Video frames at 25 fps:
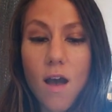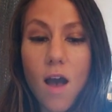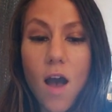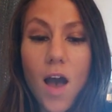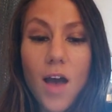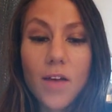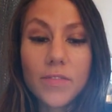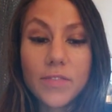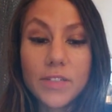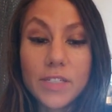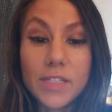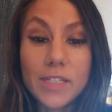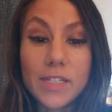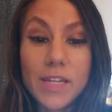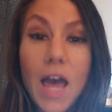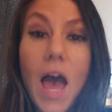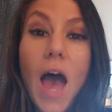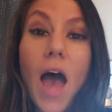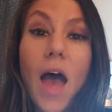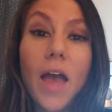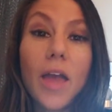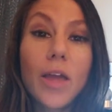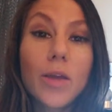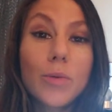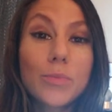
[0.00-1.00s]

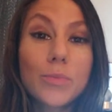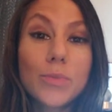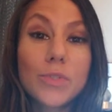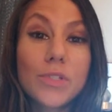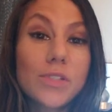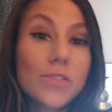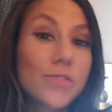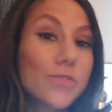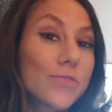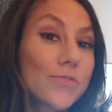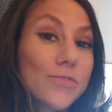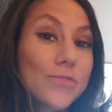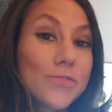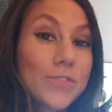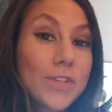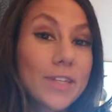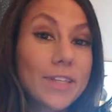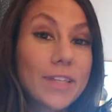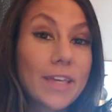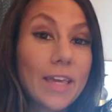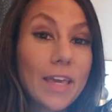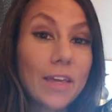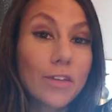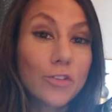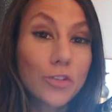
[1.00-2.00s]
oftentimes
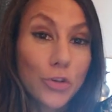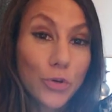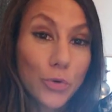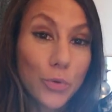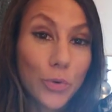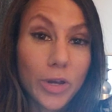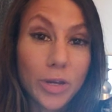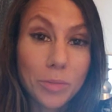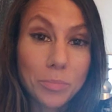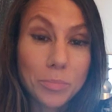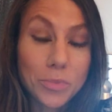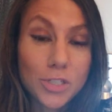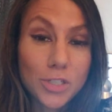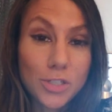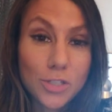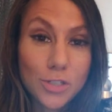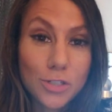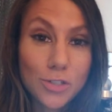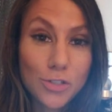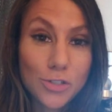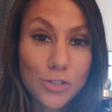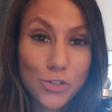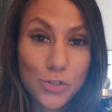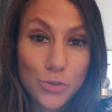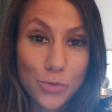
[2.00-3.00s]
feeling ill equipped
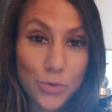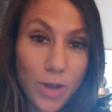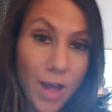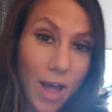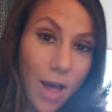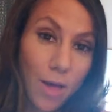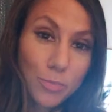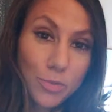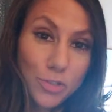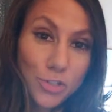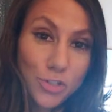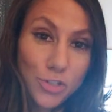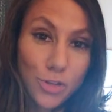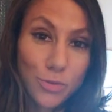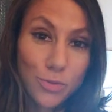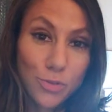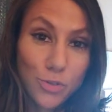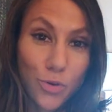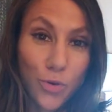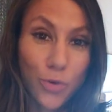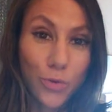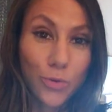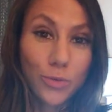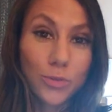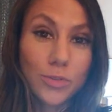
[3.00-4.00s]
to accomplish those
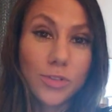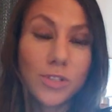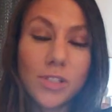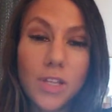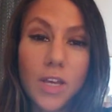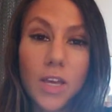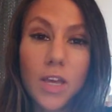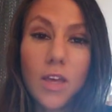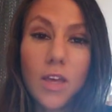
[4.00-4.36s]
goals.